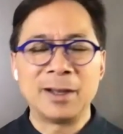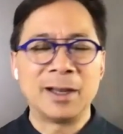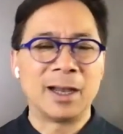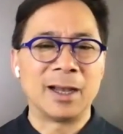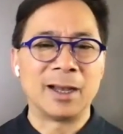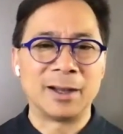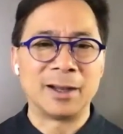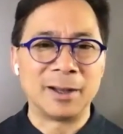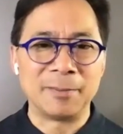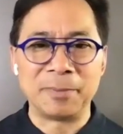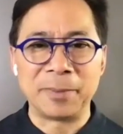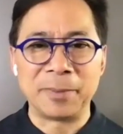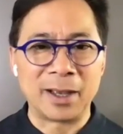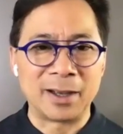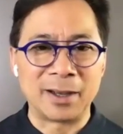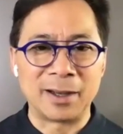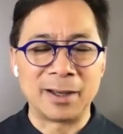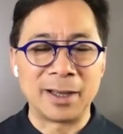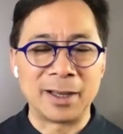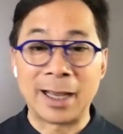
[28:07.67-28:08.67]
Um,
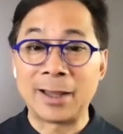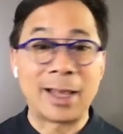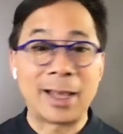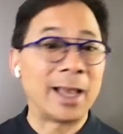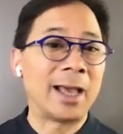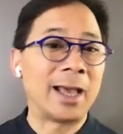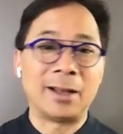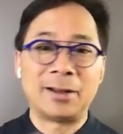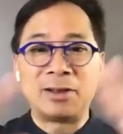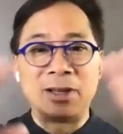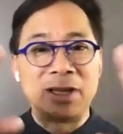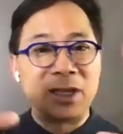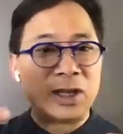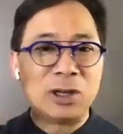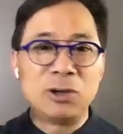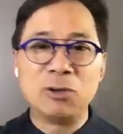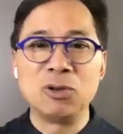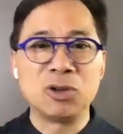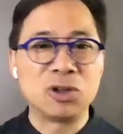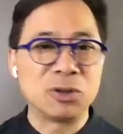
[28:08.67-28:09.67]
uh, and they had
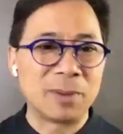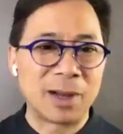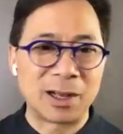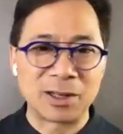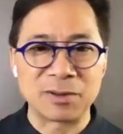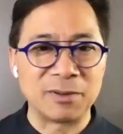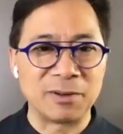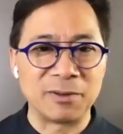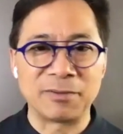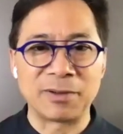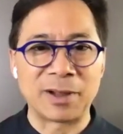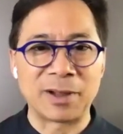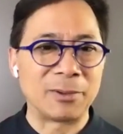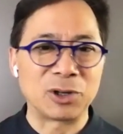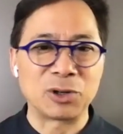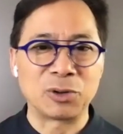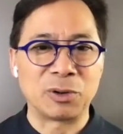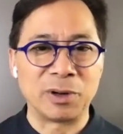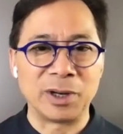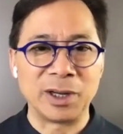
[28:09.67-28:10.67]
huge amounts of
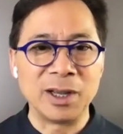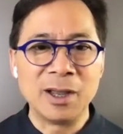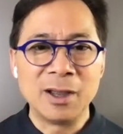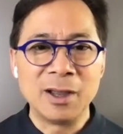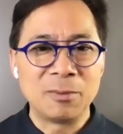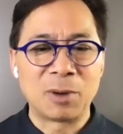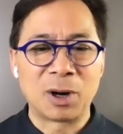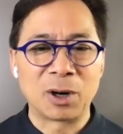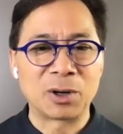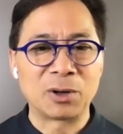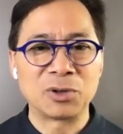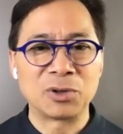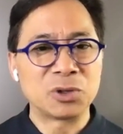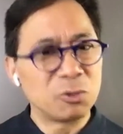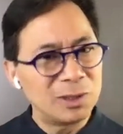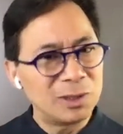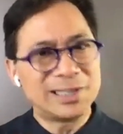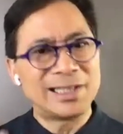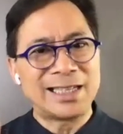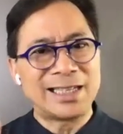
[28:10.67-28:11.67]
inflammatory markers. So
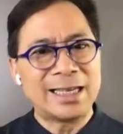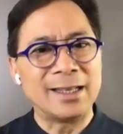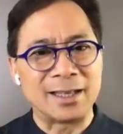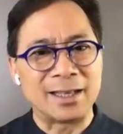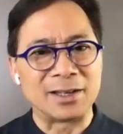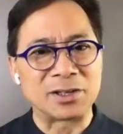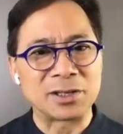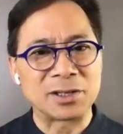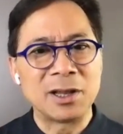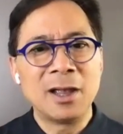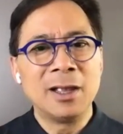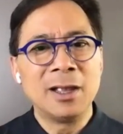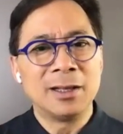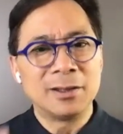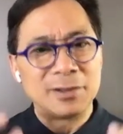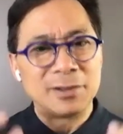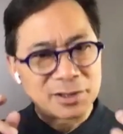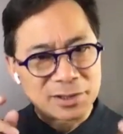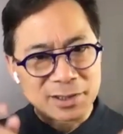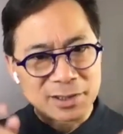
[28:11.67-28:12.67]
we see this.
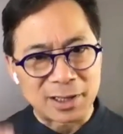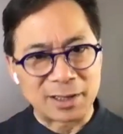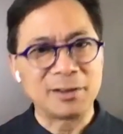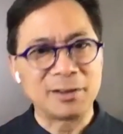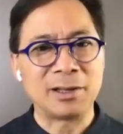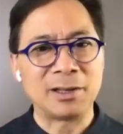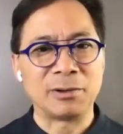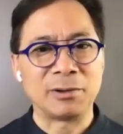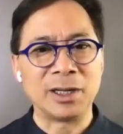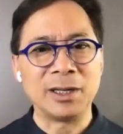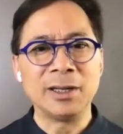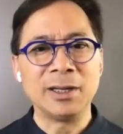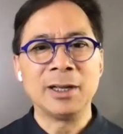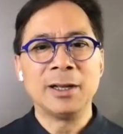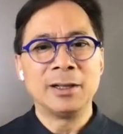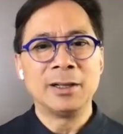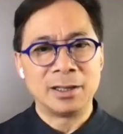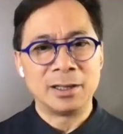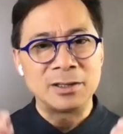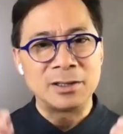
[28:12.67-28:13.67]
This is not a theory.
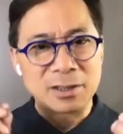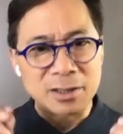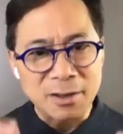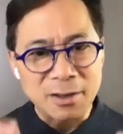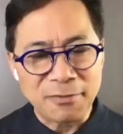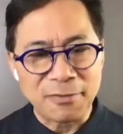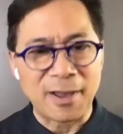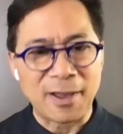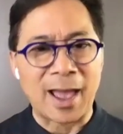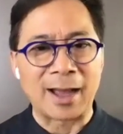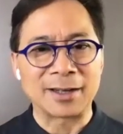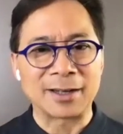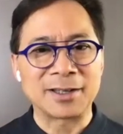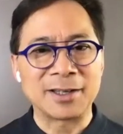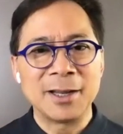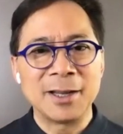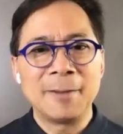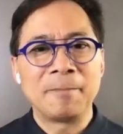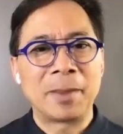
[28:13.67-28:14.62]
This is a fact.